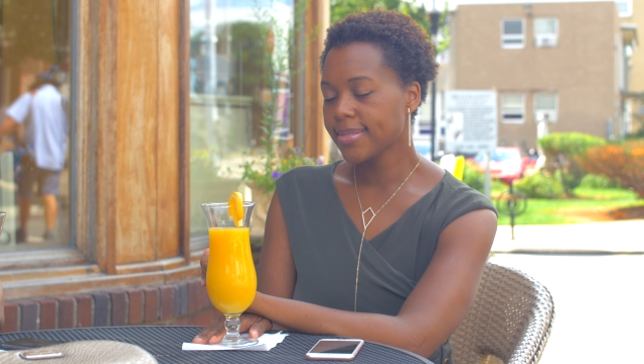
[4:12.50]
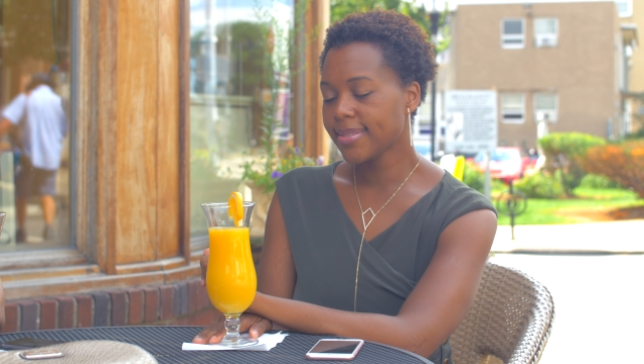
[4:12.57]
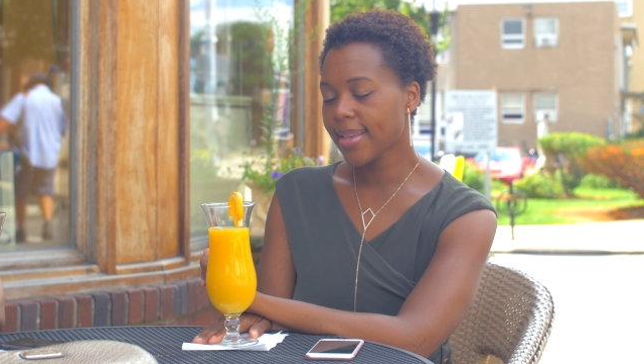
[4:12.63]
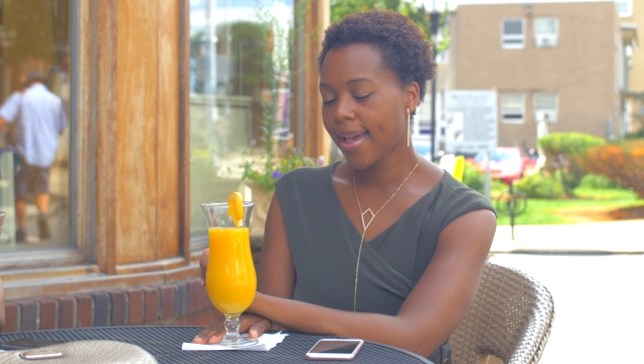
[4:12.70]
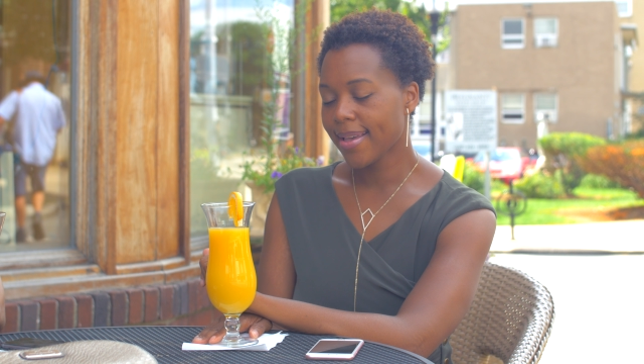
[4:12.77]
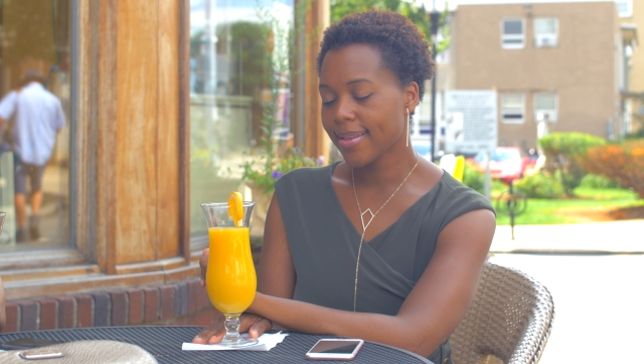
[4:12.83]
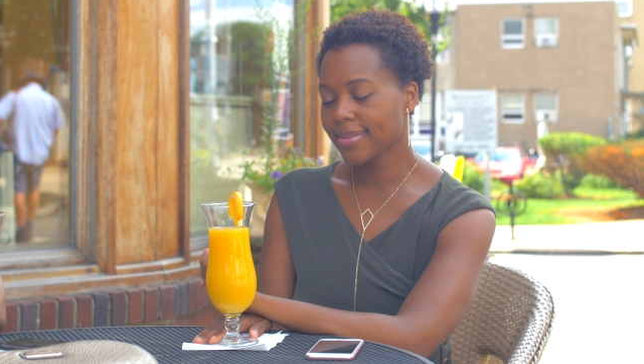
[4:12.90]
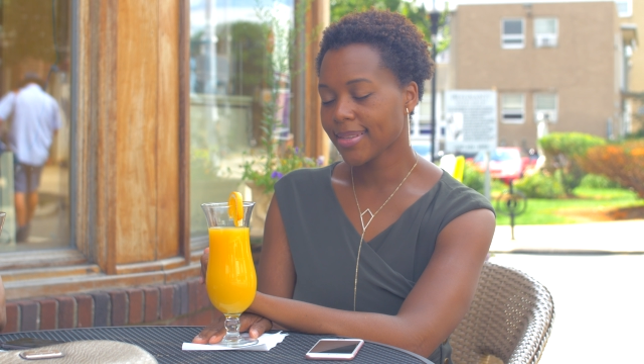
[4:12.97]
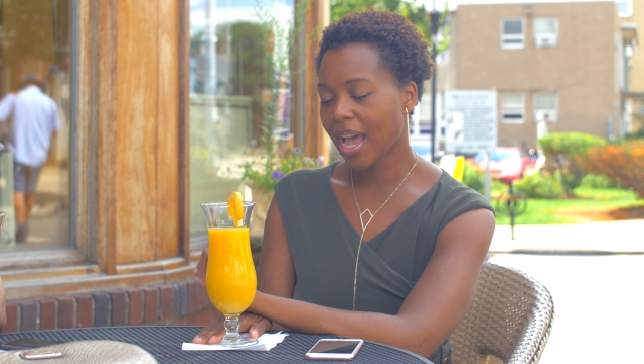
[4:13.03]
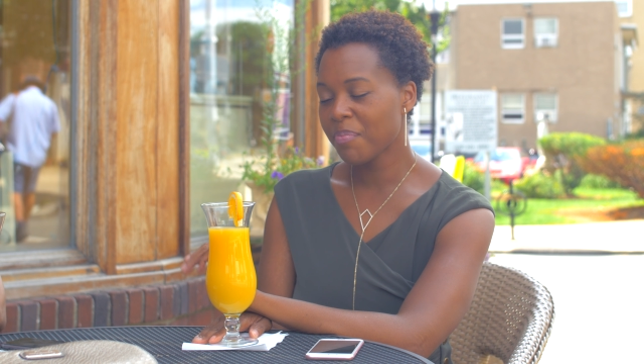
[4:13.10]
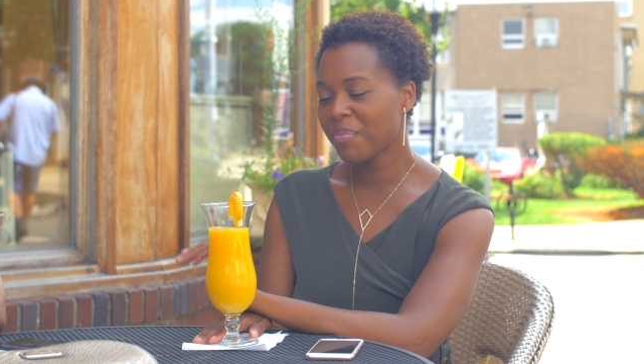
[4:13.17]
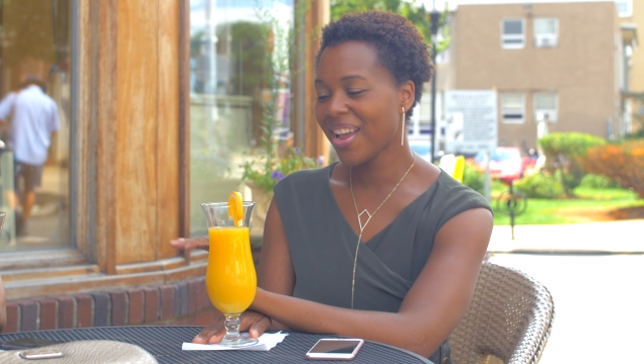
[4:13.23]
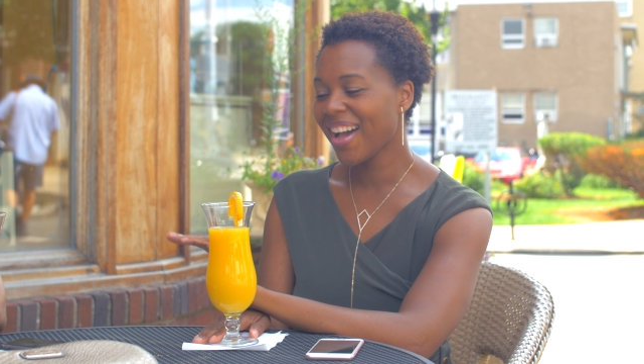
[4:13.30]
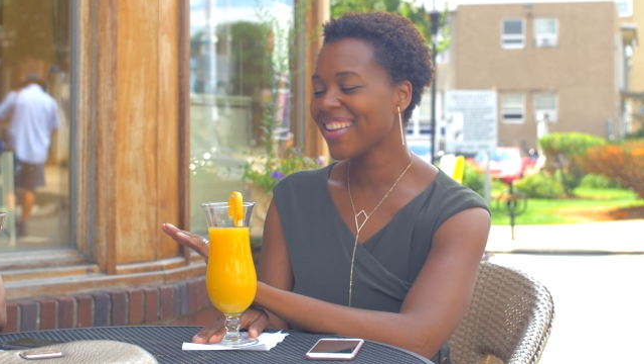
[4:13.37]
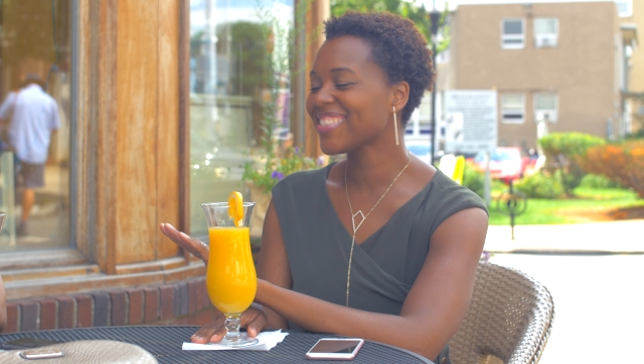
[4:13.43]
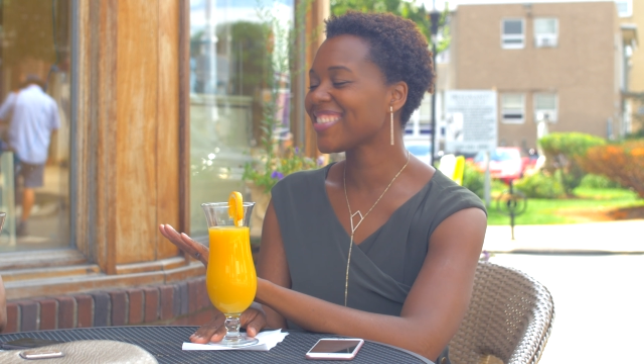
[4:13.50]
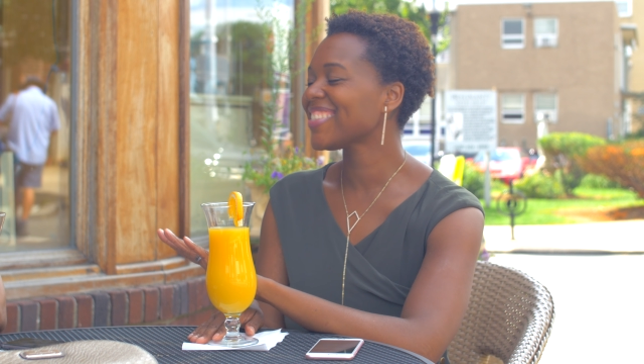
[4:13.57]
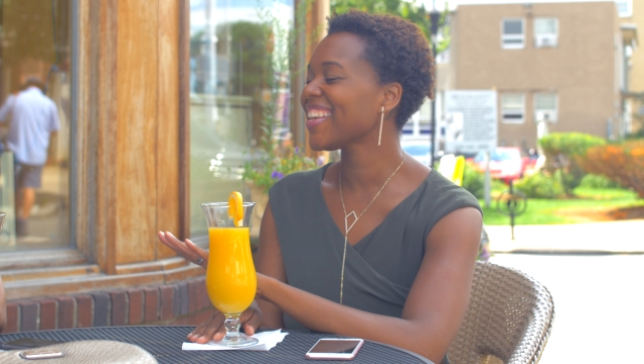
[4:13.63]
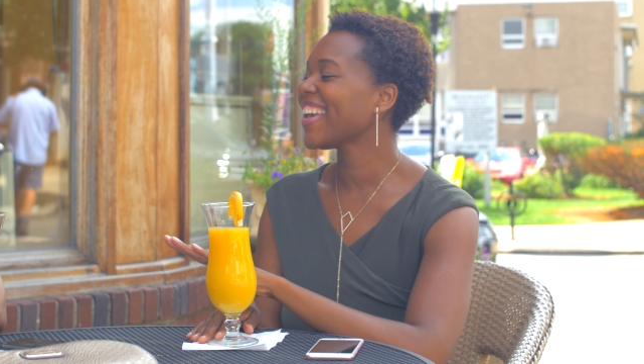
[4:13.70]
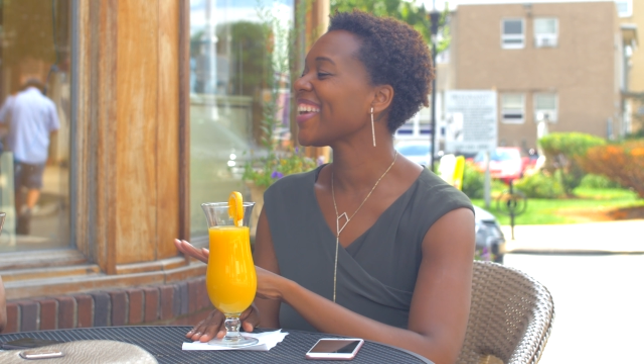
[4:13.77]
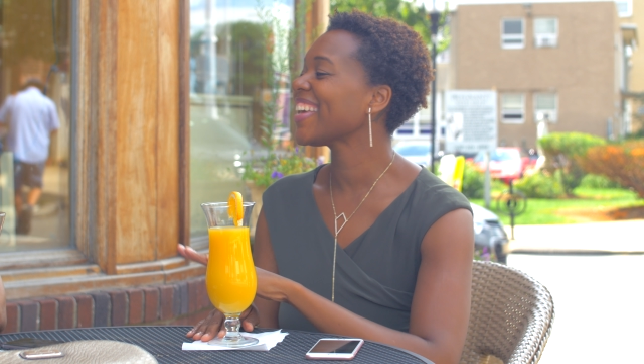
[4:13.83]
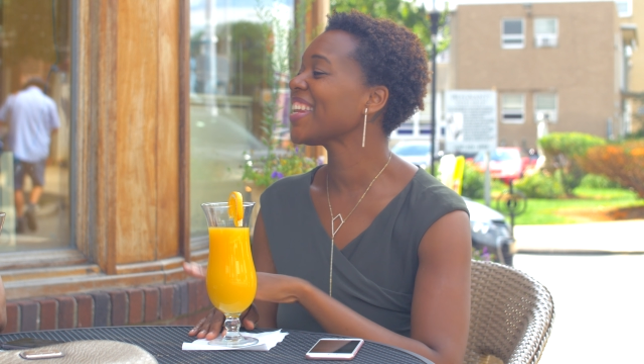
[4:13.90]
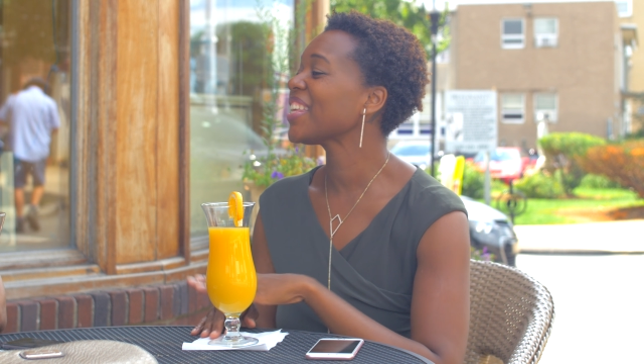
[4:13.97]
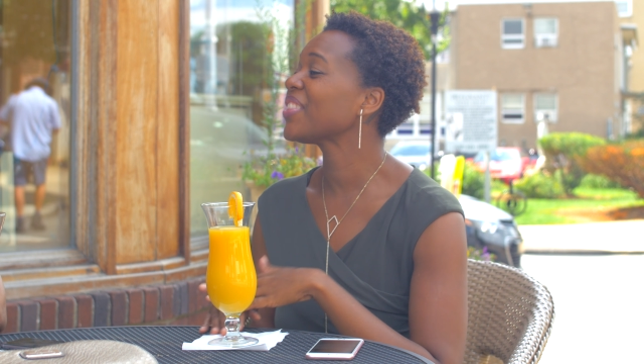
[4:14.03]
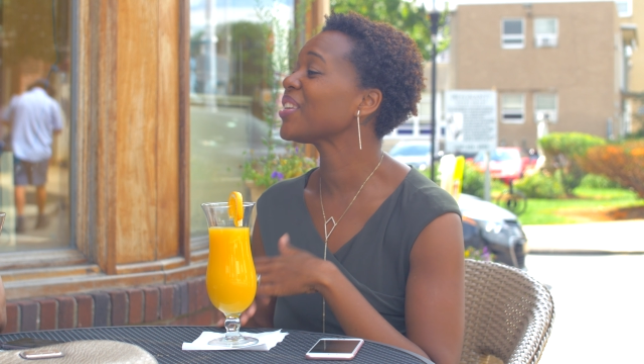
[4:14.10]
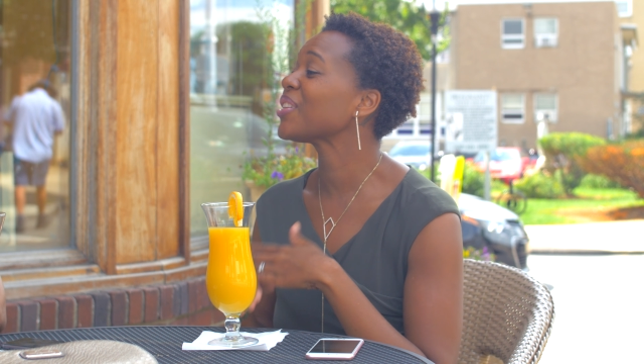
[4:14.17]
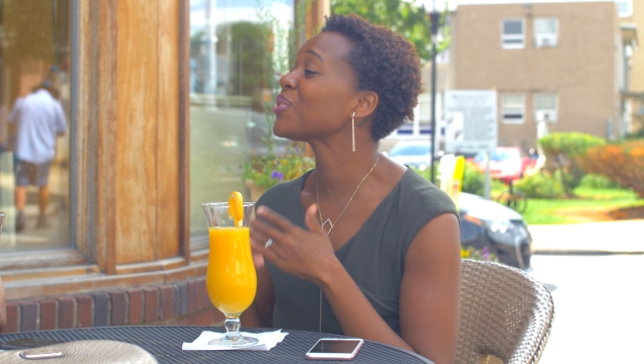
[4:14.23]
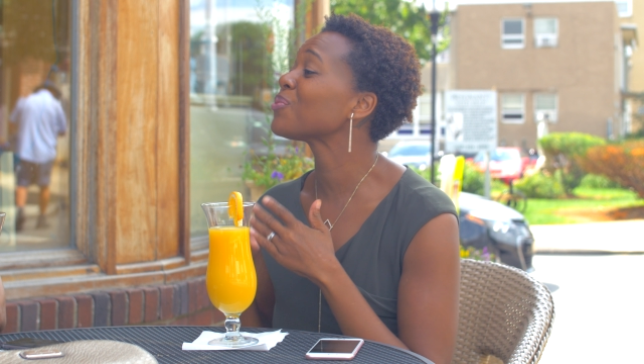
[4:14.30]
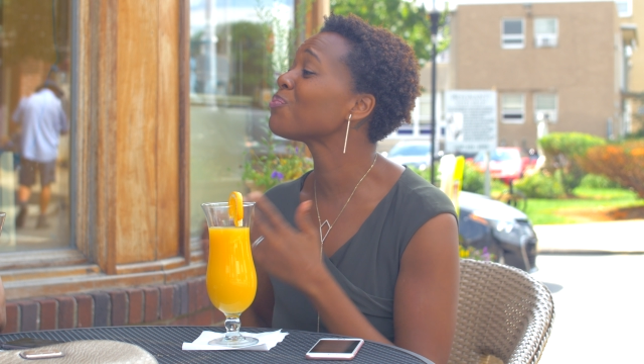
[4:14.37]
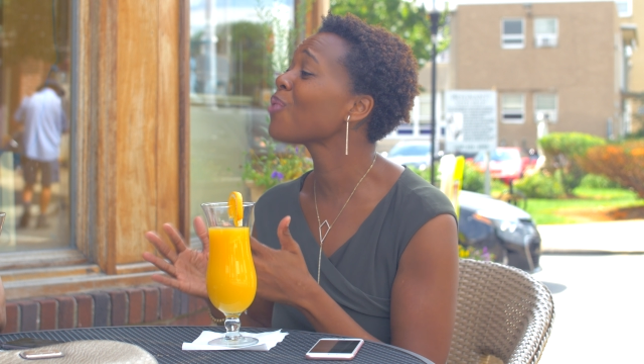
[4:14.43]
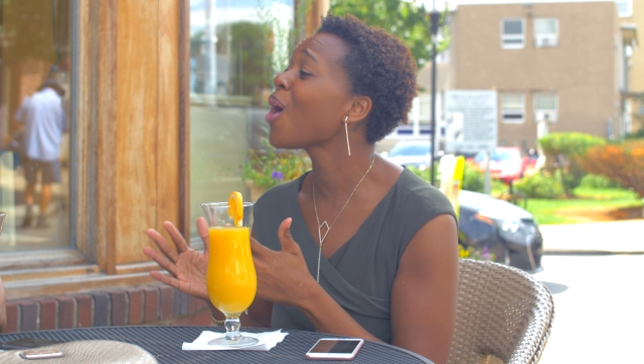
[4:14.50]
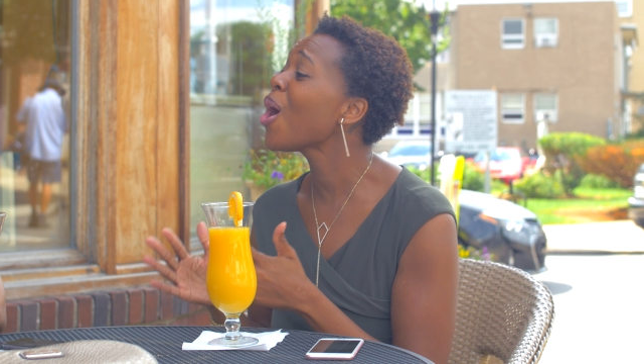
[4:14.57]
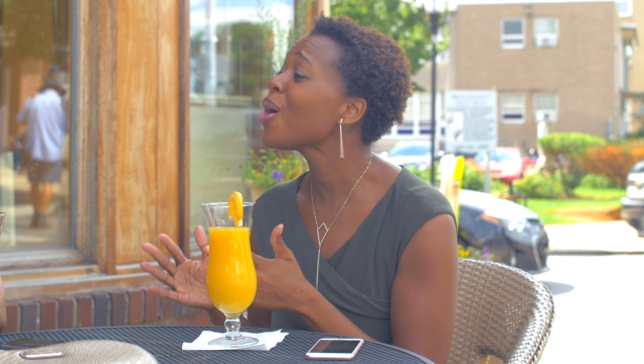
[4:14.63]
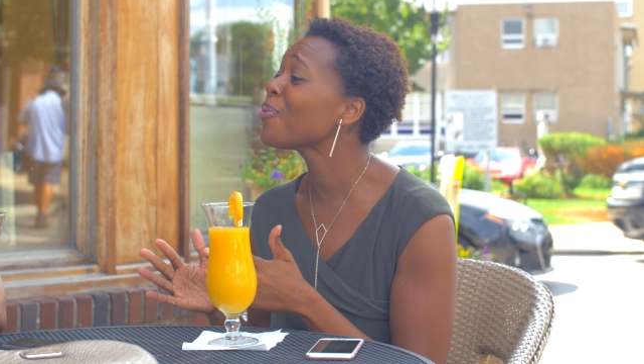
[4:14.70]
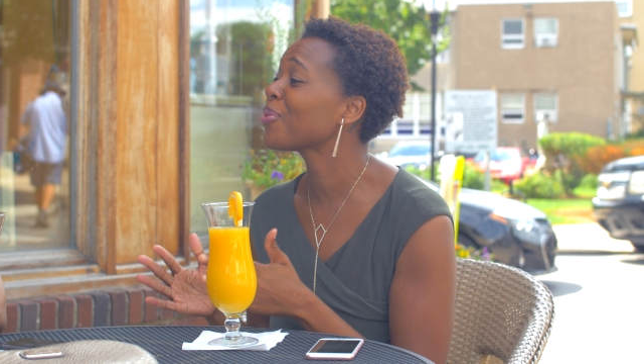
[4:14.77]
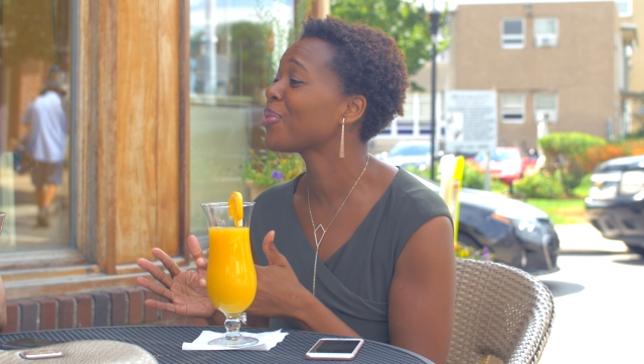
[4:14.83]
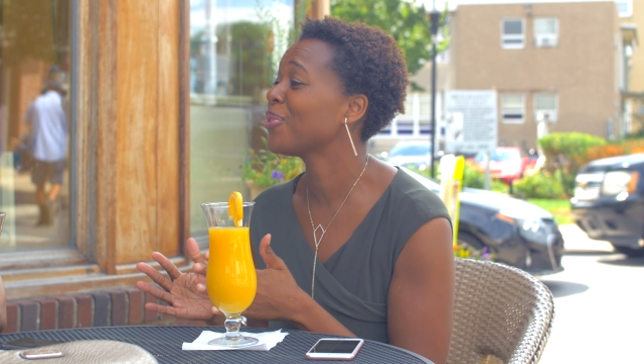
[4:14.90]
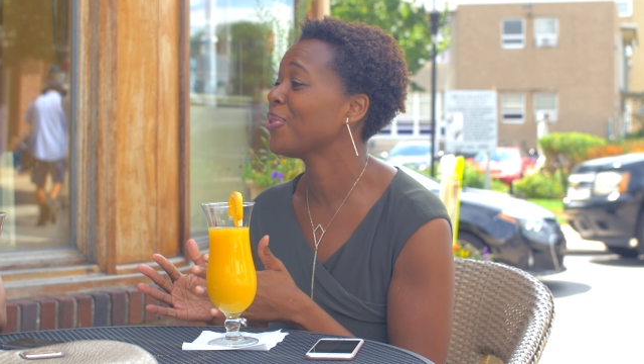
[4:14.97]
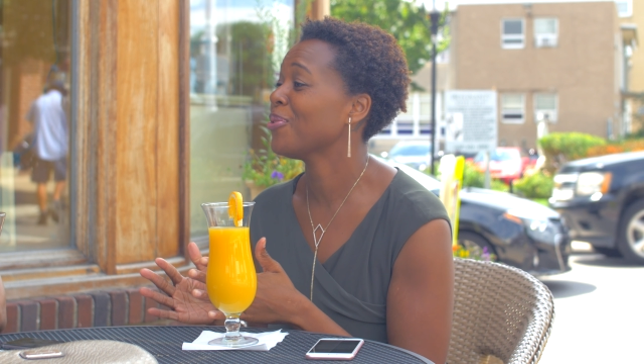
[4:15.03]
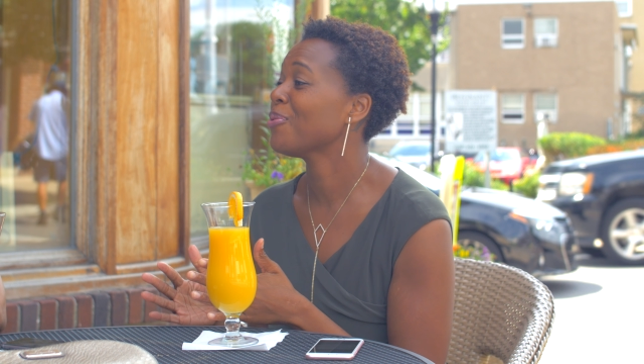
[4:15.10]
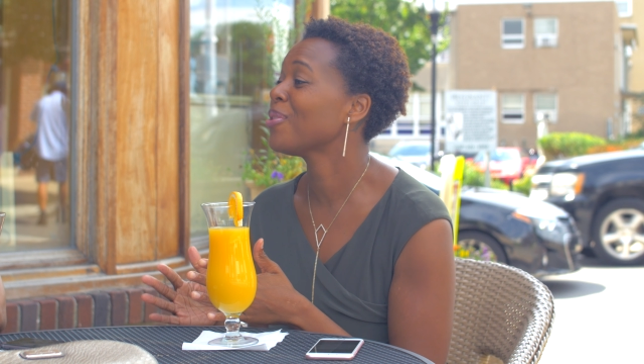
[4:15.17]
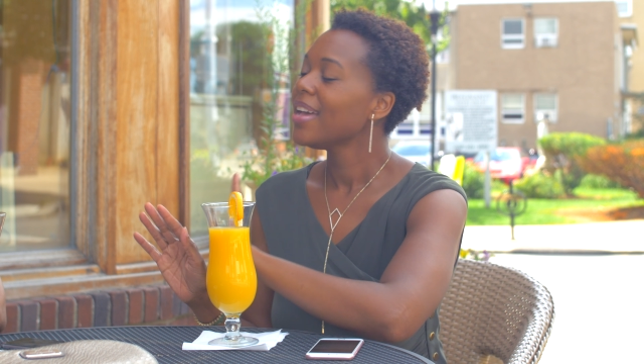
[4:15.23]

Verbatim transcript: Des, I'm not saying anything is wrong with you.